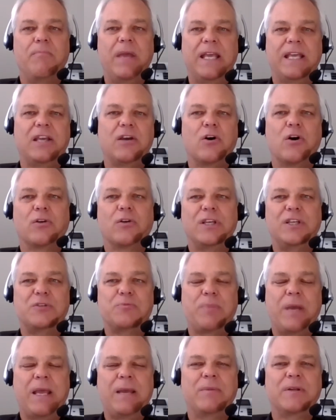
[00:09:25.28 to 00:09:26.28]
making all
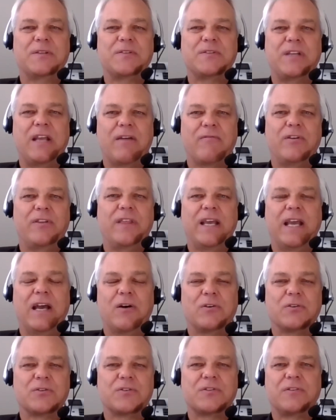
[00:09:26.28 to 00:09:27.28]
these payments to everything
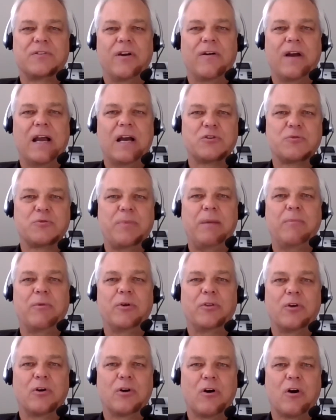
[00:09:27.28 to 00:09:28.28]
else, their house
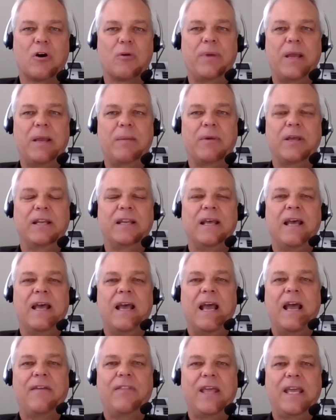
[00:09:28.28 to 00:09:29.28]
payment, their car payment,
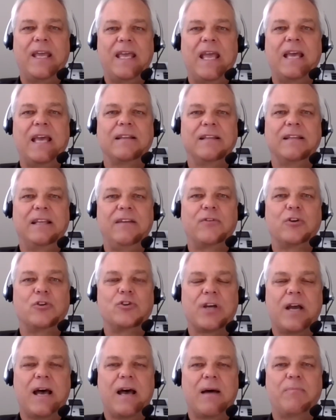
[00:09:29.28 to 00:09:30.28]
and they can't leave their
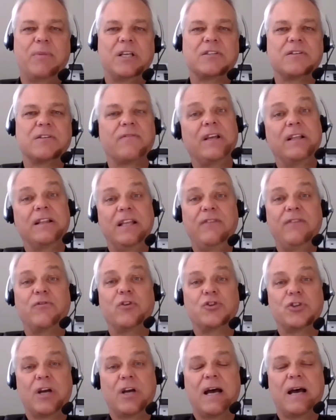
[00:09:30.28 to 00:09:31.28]
job, because if they leave
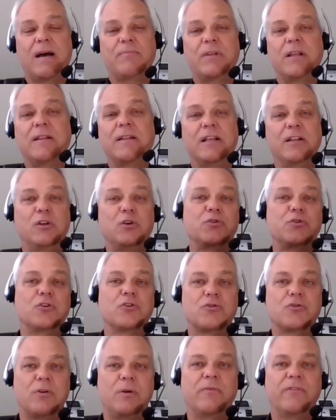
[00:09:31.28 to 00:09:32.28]
their job, then they lose their
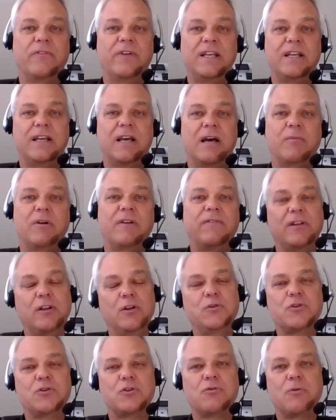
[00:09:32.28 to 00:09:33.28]
stream of income. And if they
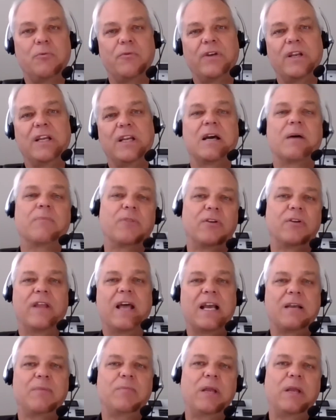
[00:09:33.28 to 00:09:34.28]
lose their stream of income, they're
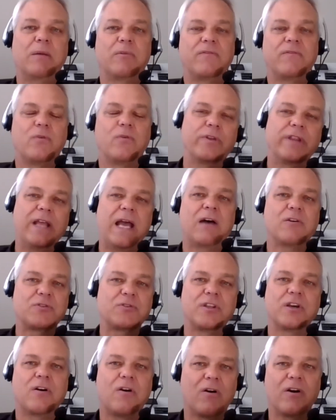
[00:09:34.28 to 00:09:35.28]
not going to be able to afford the
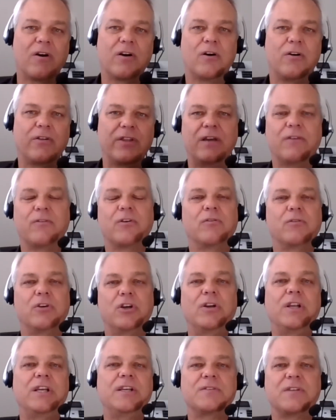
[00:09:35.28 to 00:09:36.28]
house and the car and all the other
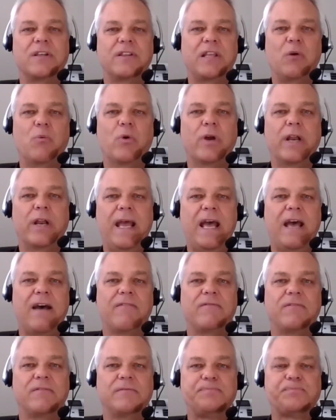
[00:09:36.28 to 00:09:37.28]
goodies that they want to
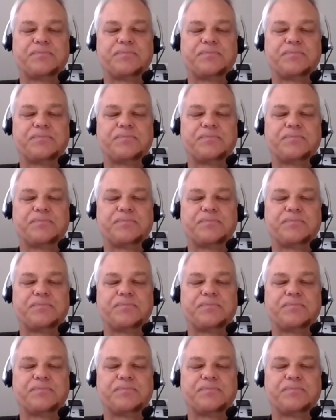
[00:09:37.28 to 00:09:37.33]
have.